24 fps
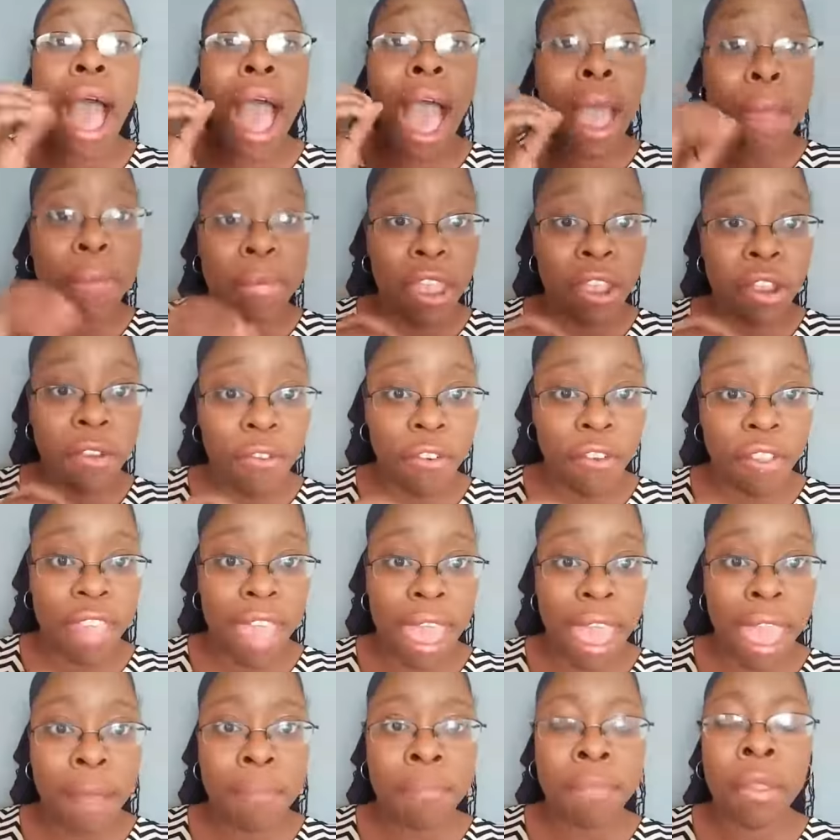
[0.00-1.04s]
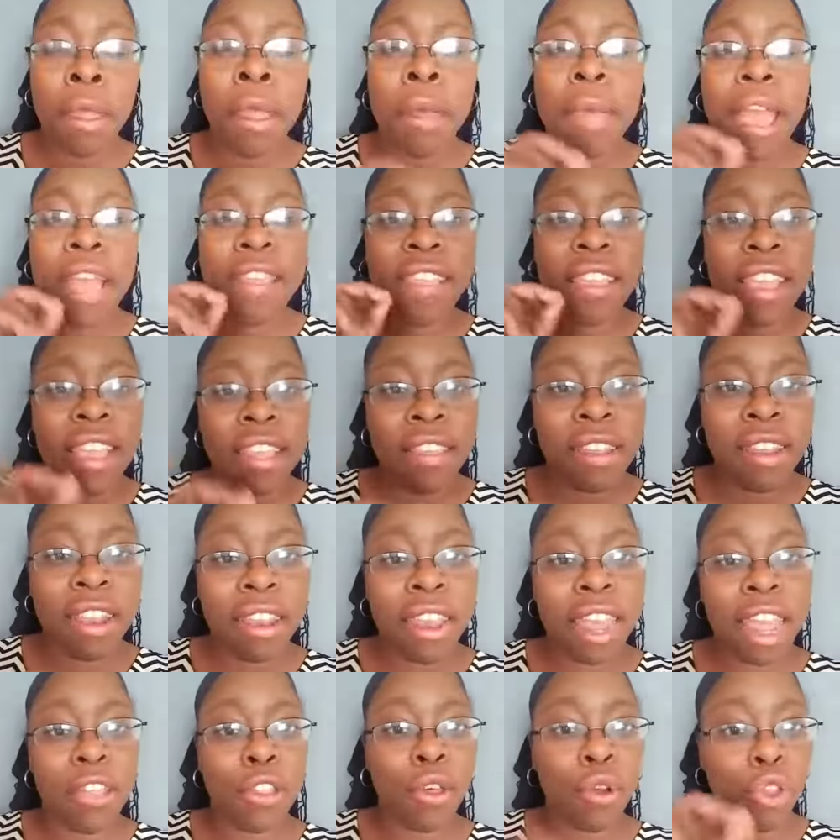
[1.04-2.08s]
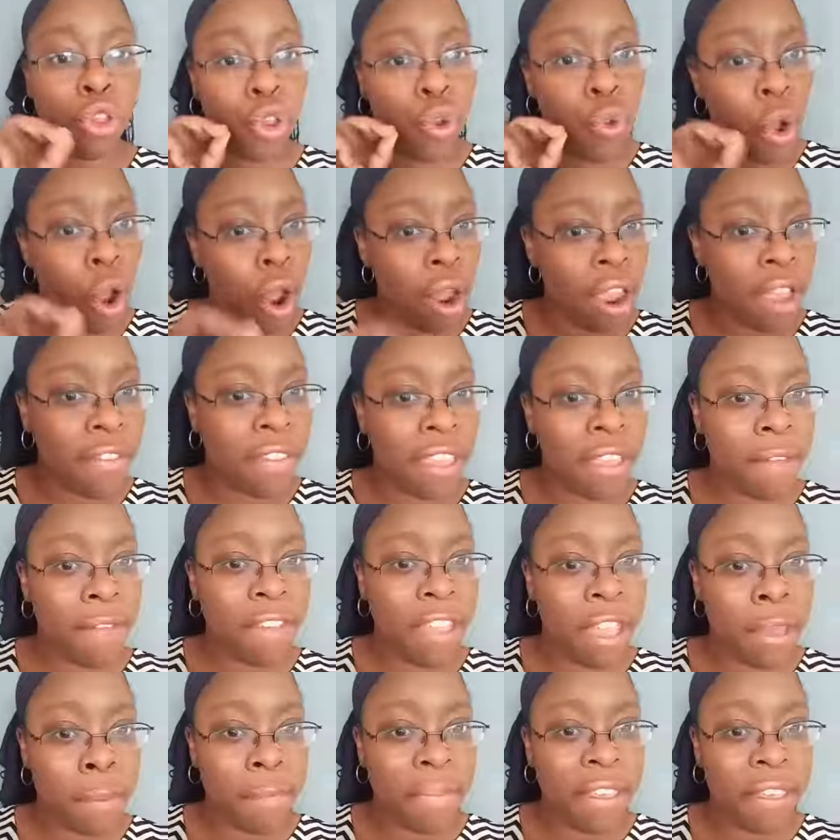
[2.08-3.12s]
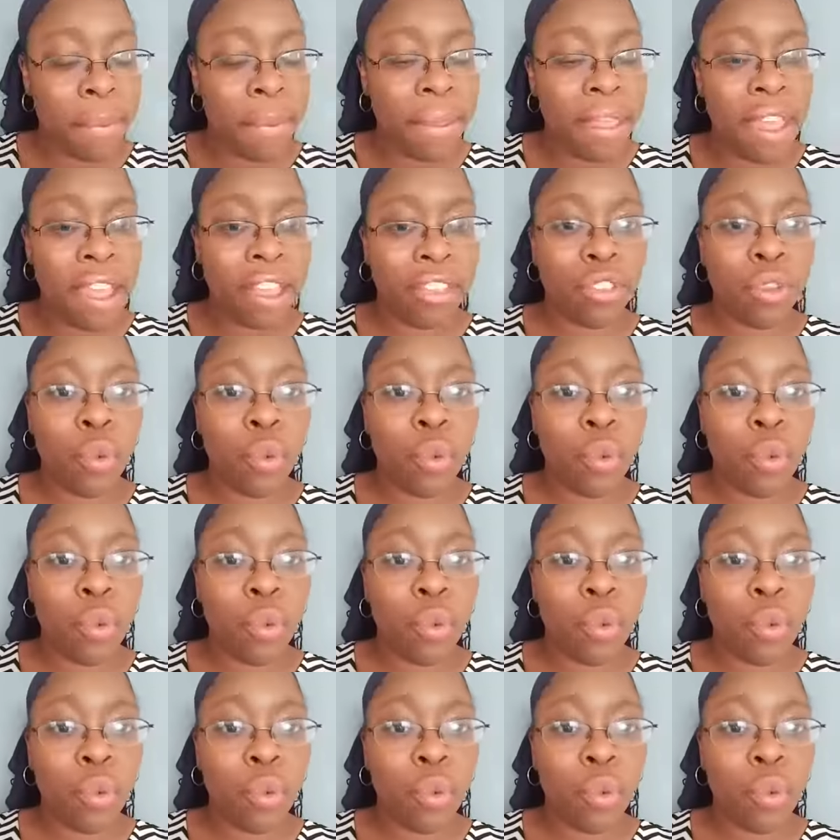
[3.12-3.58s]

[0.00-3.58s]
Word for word: I'm here for that. At the end of the day, though, you are in the MVP.